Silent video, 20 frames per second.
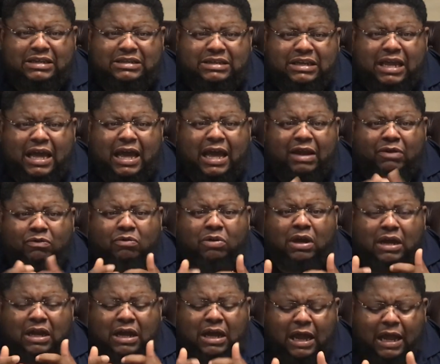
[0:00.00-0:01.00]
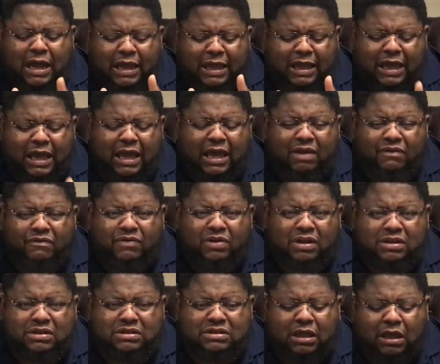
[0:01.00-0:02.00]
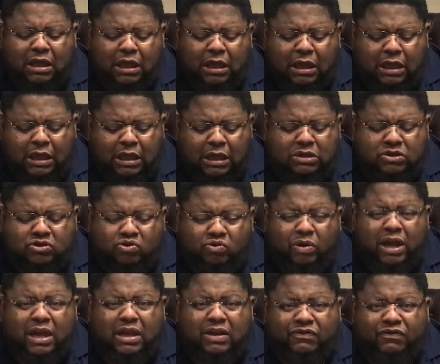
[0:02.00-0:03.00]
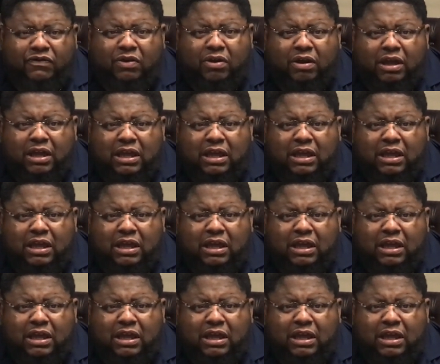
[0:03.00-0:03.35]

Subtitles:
not what God gave us his grace for.